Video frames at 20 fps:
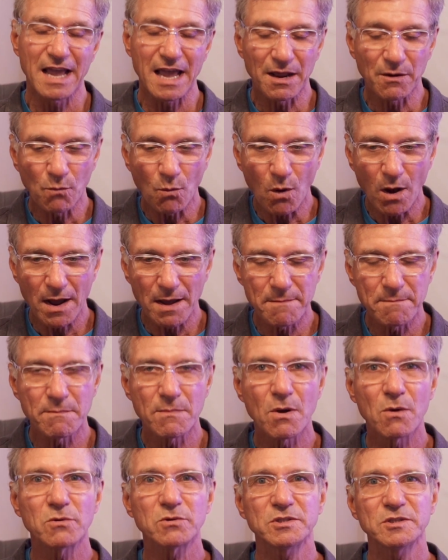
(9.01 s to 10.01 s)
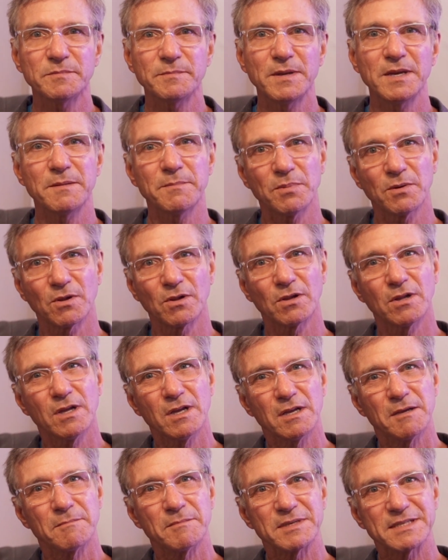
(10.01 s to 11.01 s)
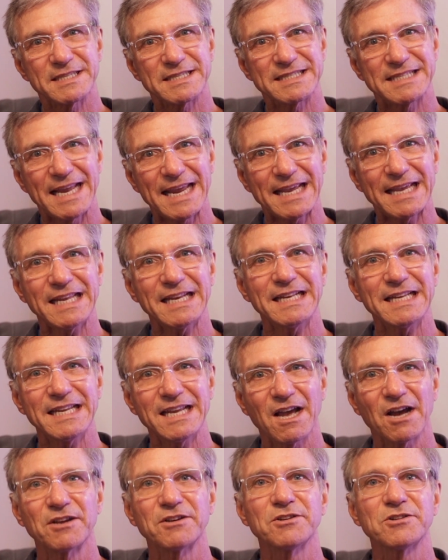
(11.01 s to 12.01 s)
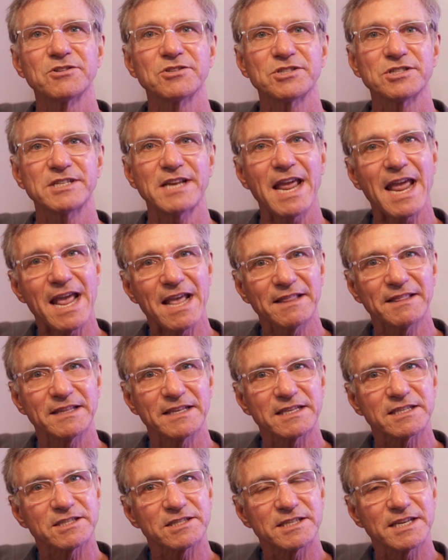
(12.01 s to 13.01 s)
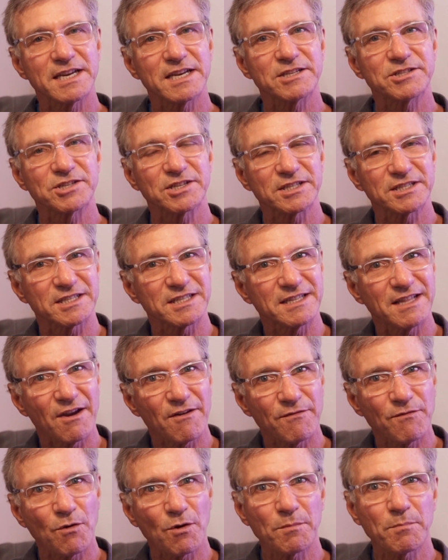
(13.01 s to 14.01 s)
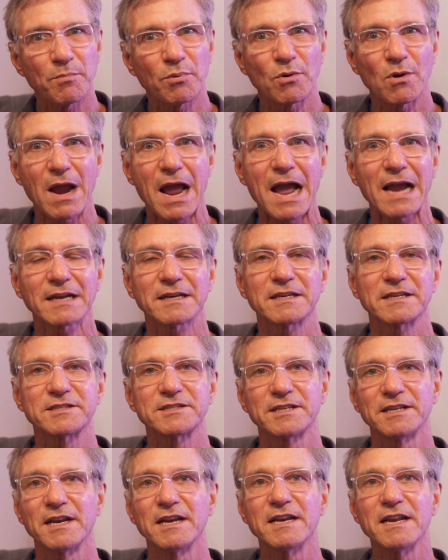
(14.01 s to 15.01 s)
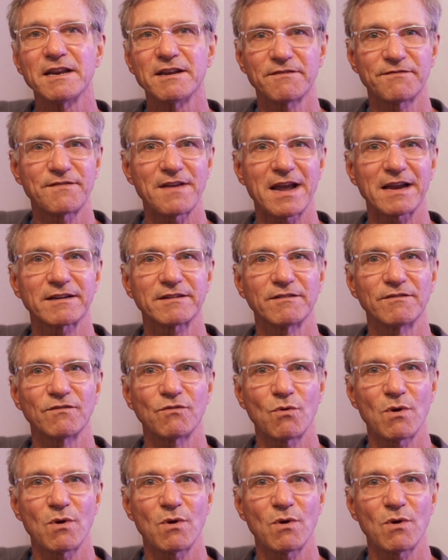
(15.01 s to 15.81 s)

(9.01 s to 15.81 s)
and why most people mistakenly understand these teachings and therefore practice in an ineffective